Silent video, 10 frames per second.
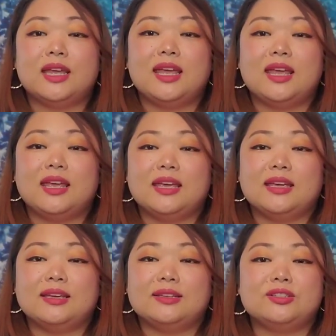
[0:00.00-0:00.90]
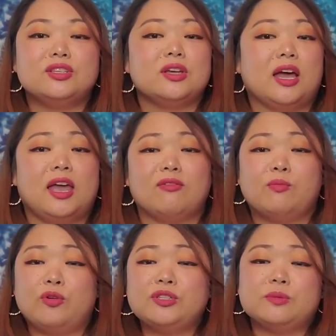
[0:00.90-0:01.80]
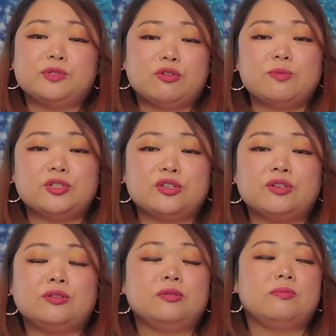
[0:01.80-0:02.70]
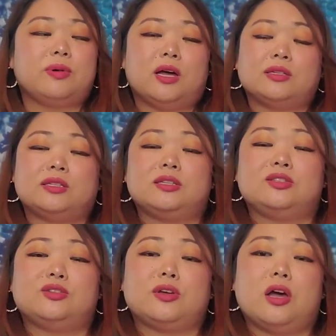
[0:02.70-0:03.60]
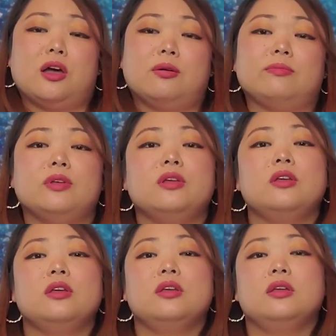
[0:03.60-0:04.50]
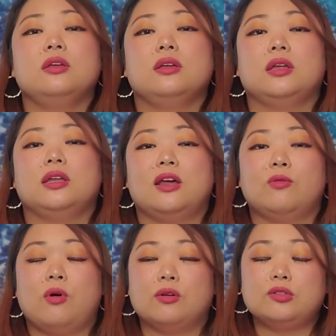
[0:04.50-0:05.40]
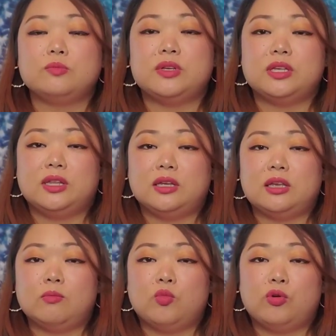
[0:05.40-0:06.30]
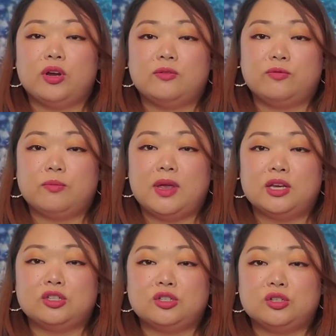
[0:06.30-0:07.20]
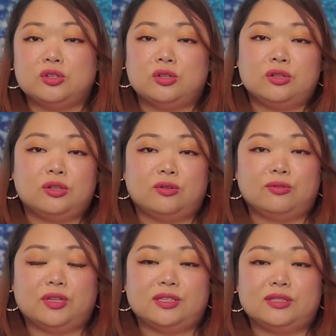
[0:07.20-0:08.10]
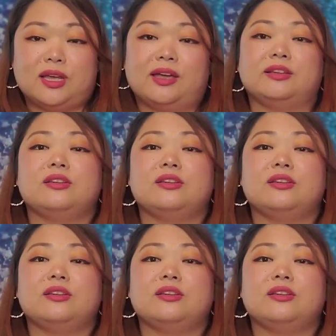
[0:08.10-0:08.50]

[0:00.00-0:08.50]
And I have more subscription boxes to come. And I will also be linking more information on this side.